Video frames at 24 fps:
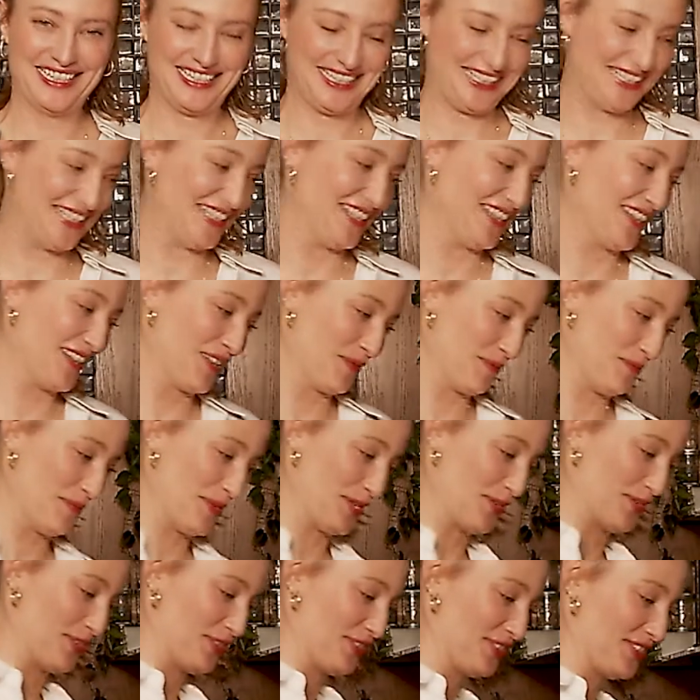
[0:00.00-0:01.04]
in the
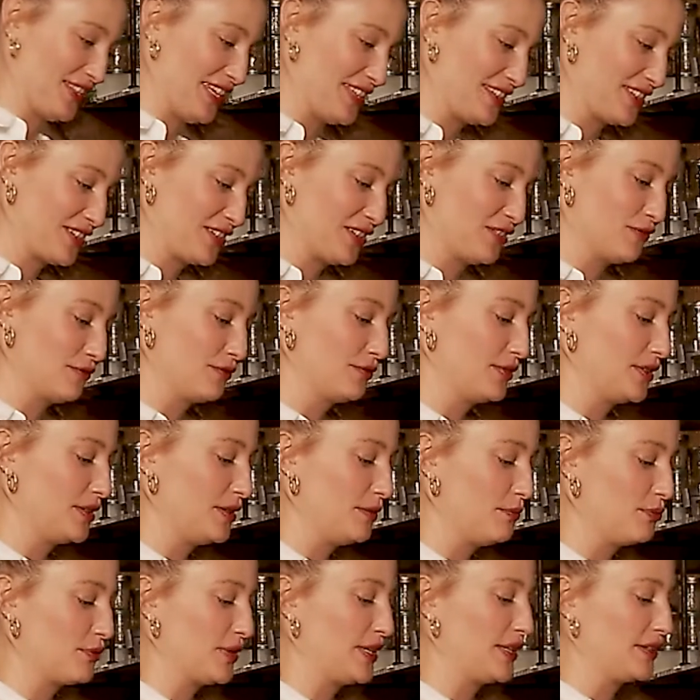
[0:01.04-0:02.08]
middle. That's going to
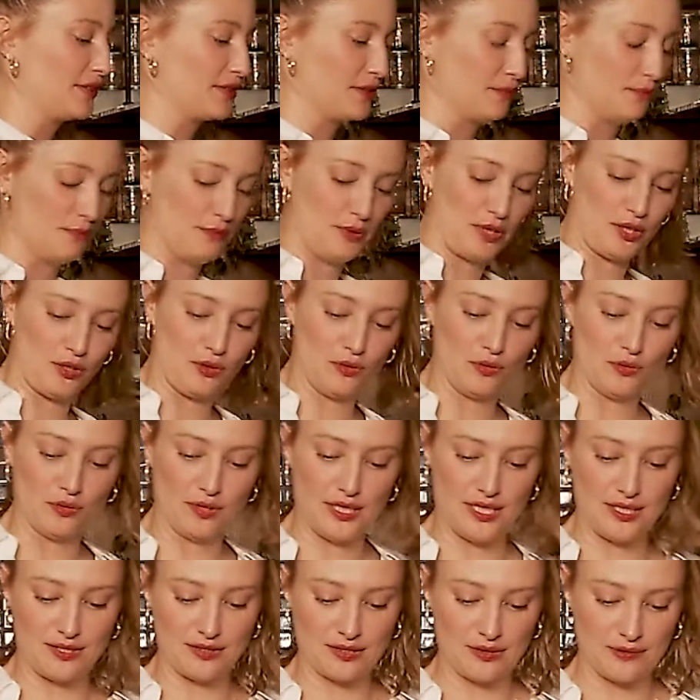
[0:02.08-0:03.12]
really bring some
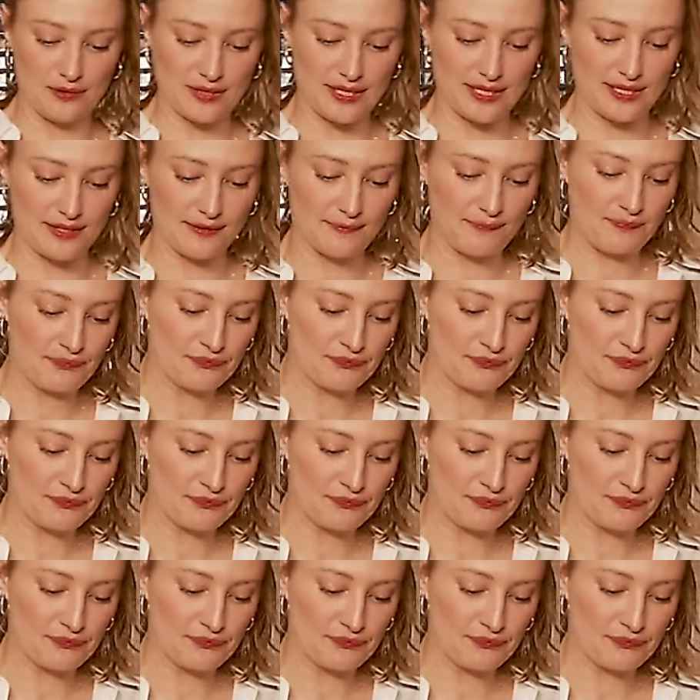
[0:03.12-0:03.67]
beauty to it.